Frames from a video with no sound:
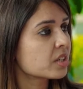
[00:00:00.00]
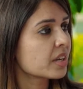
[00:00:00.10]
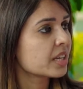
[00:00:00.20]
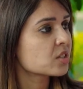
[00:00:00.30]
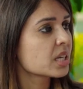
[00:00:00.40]

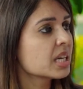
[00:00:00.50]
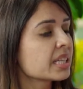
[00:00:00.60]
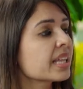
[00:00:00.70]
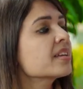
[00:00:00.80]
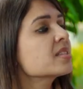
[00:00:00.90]
range
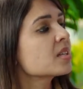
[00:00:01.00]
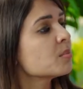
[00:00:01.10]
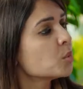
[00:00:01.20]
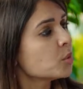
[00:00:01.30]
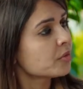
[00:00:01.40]
that has
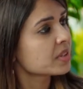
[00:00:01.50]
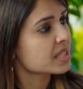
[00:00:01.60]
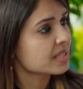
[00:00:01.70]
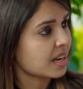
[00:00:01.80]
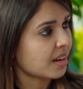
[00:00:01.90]
removed the
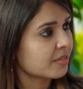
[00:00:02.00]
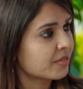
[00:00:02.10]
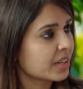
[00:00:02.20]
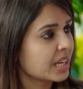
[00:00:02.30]
stuff